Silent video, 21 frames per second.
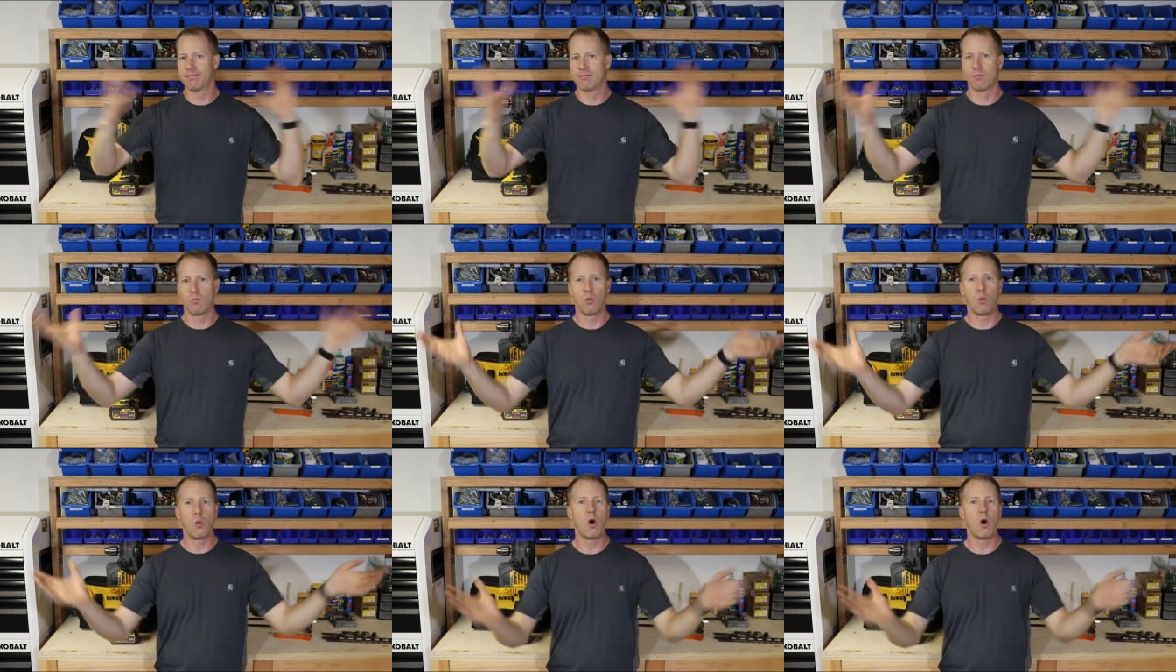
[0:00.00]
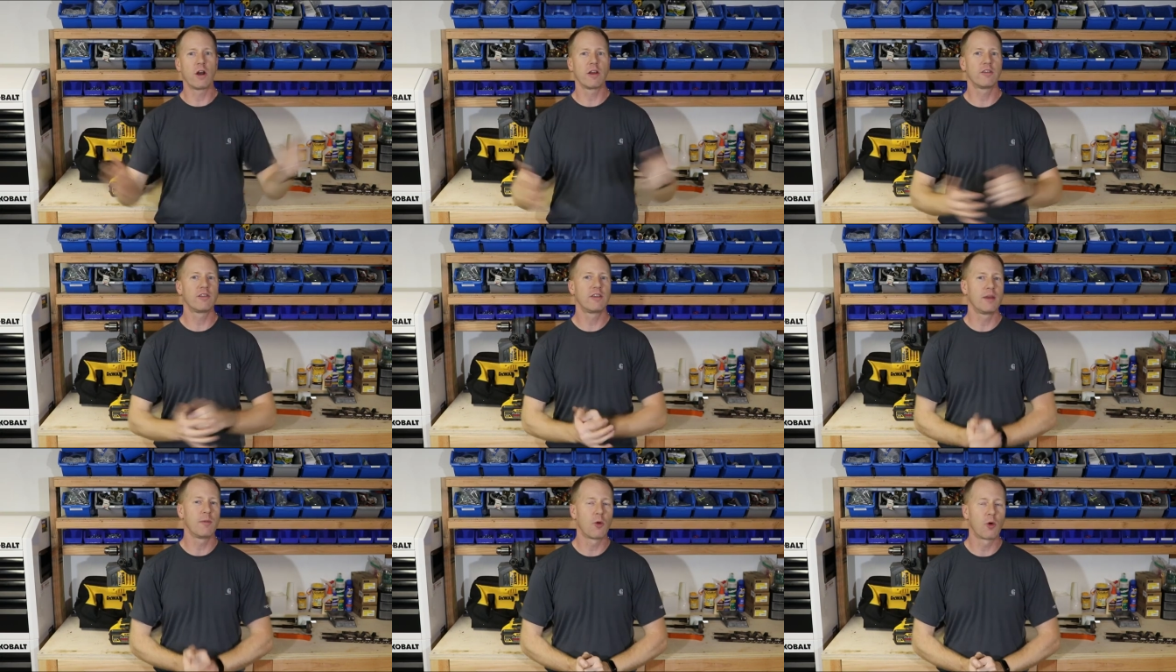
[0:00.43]
want
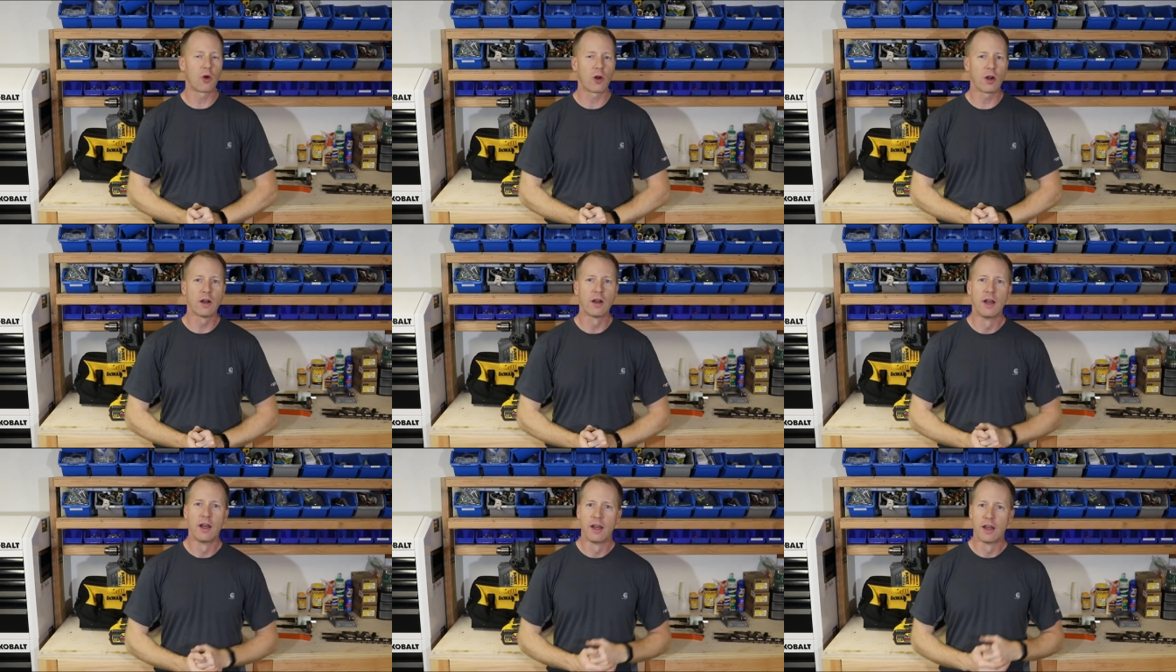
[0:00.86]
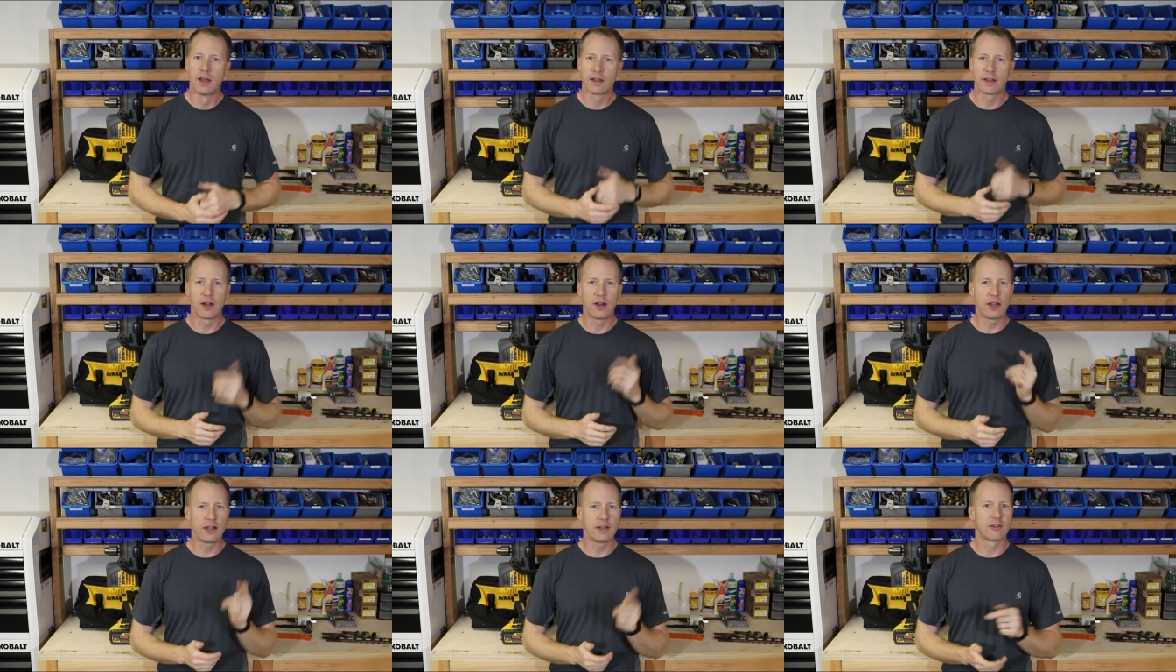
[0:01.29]
to see more,
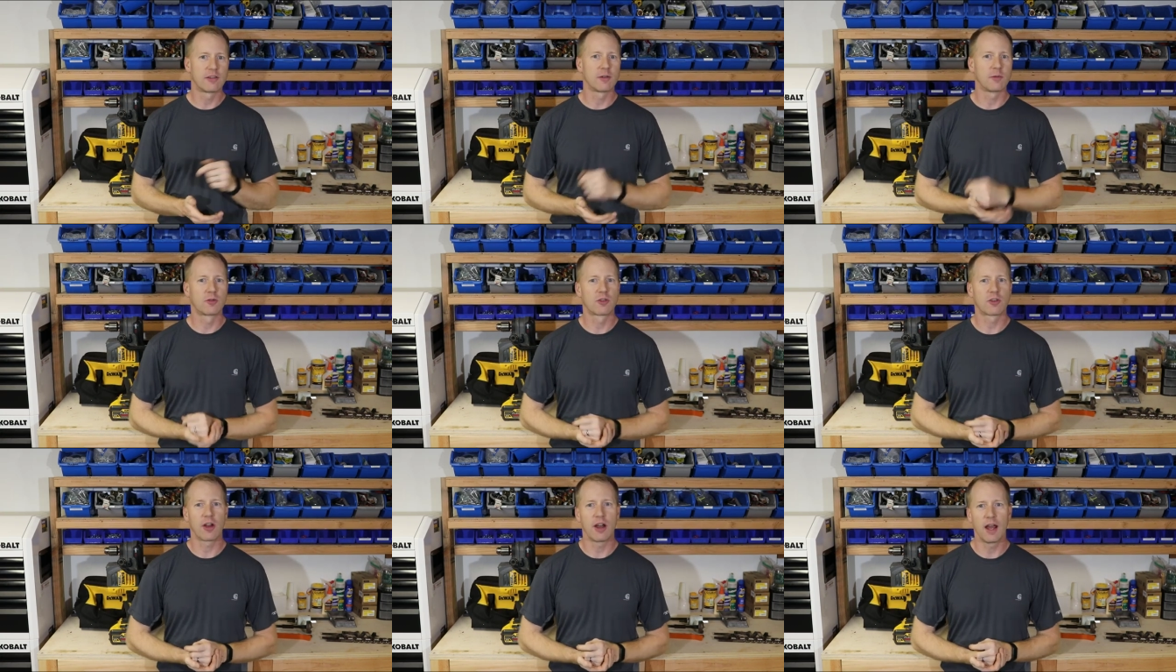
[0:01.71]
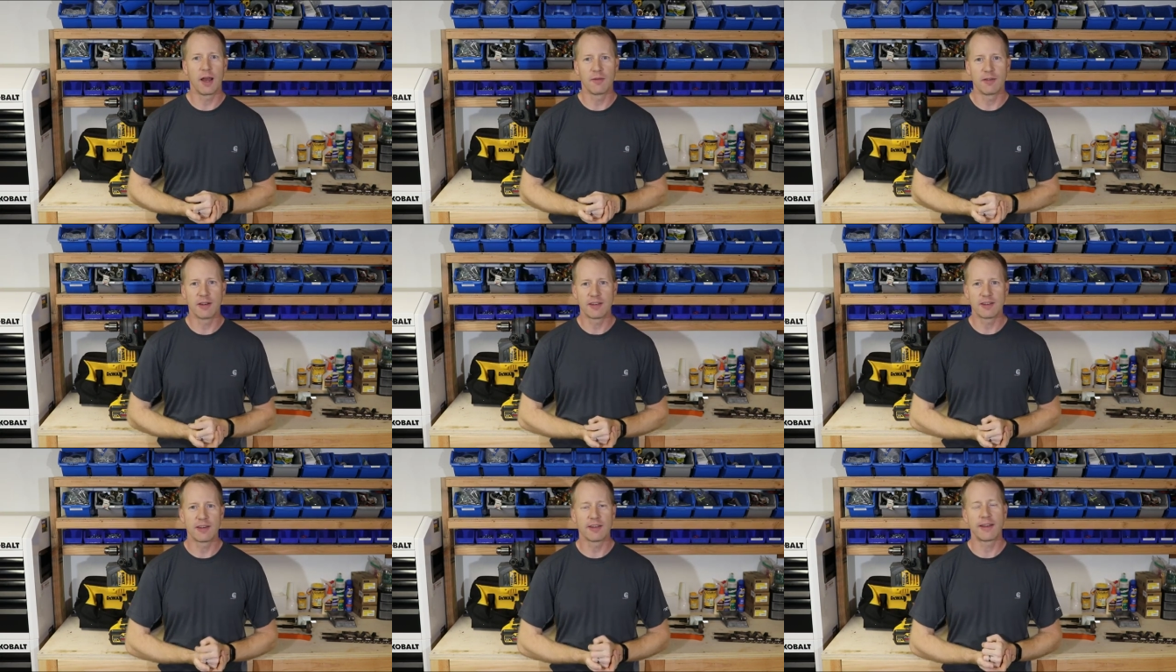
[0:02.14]
go ahead and subscribe.
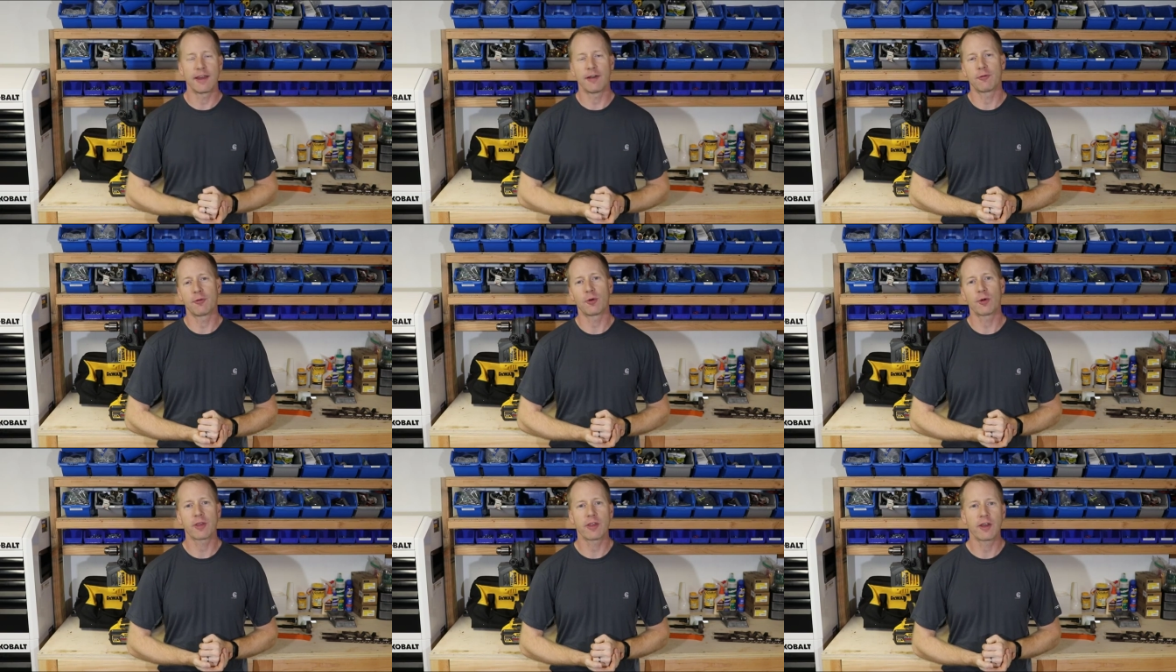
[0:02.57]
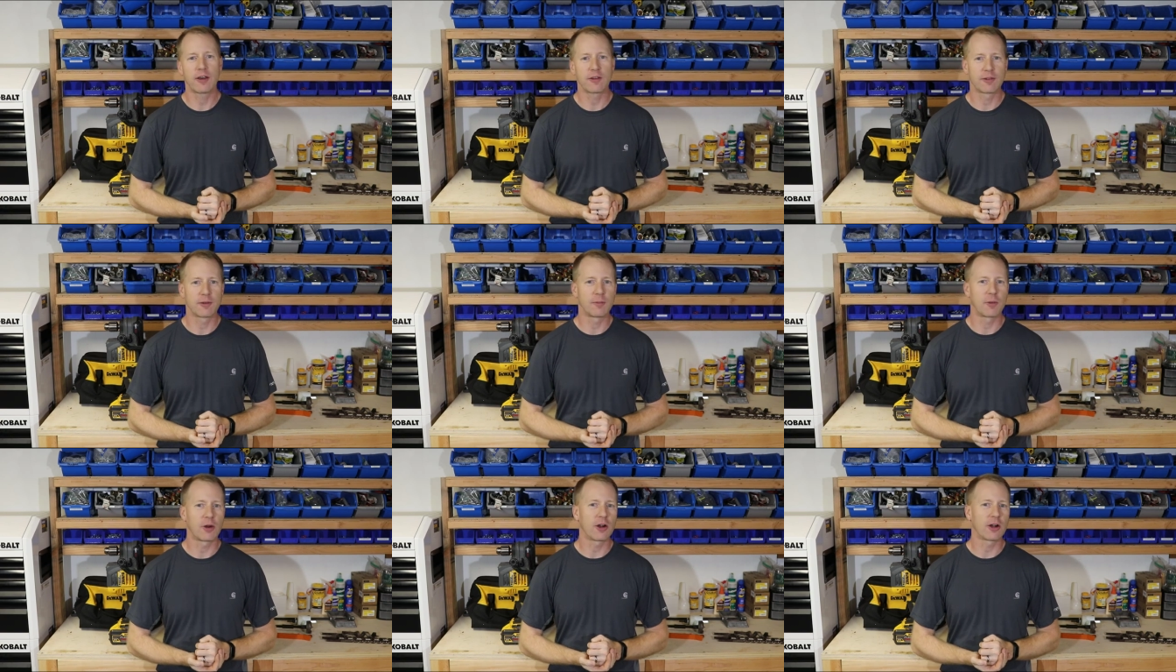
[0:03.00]
Let's hit that
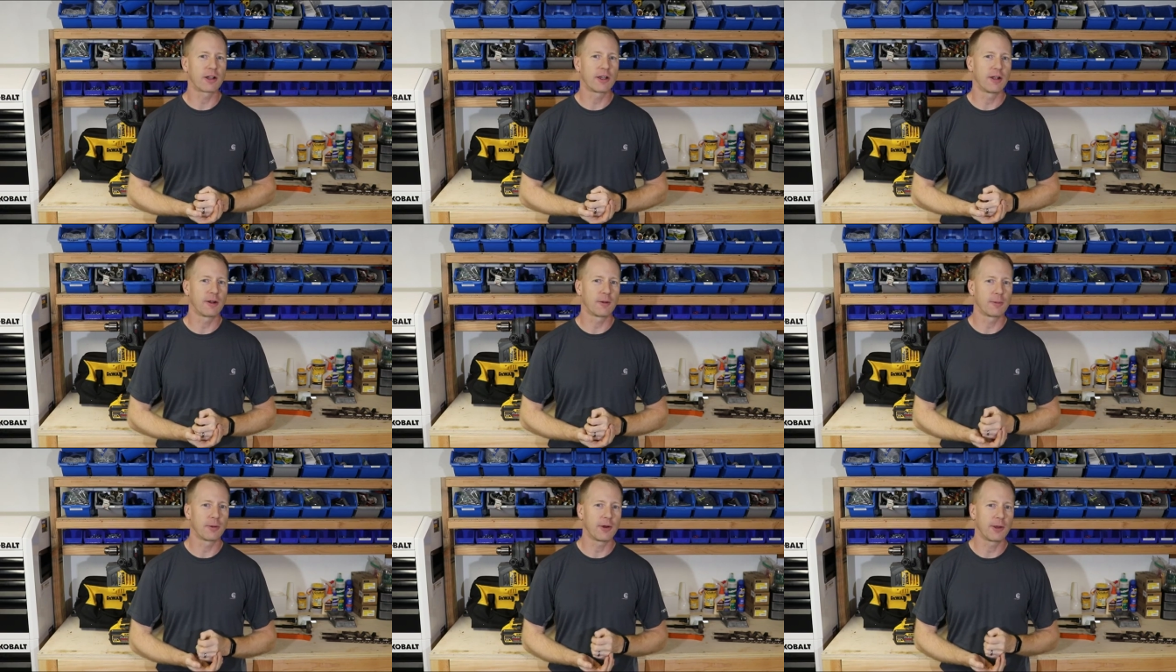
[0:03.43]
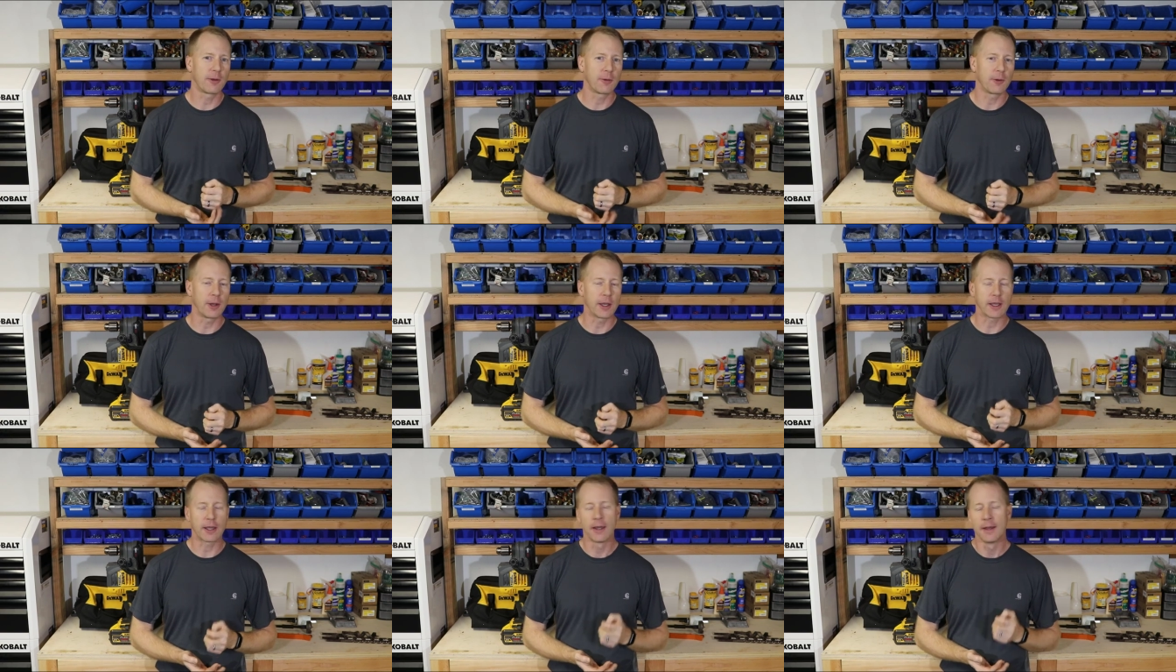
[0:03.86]
4,000 mark here pretty
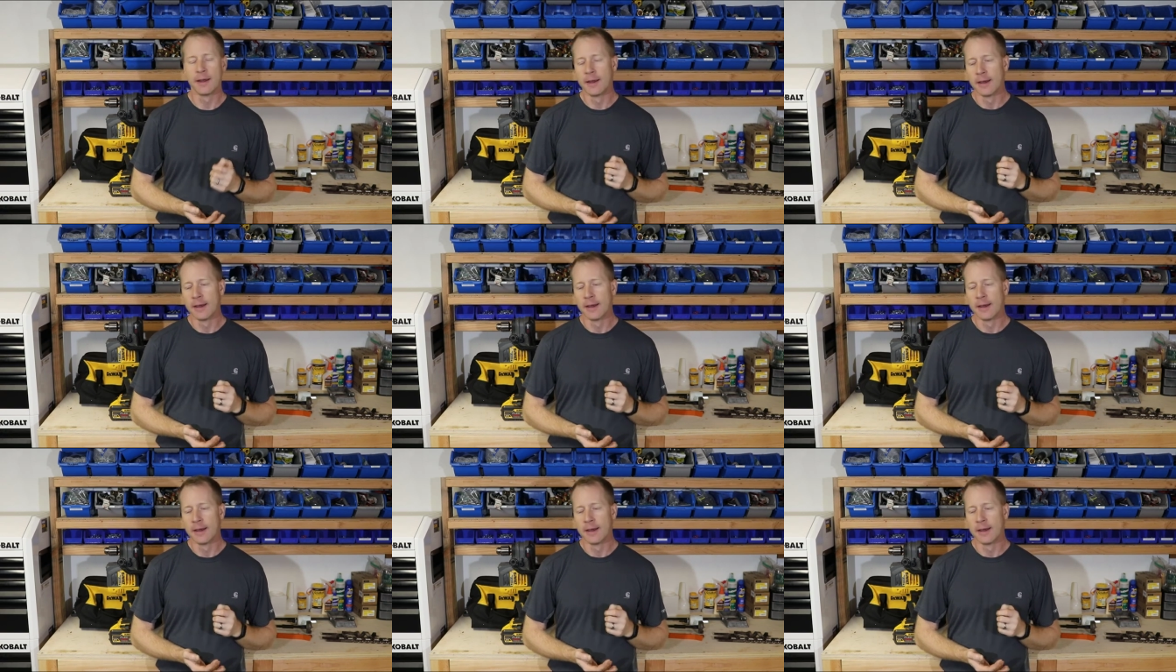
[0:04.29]
quick.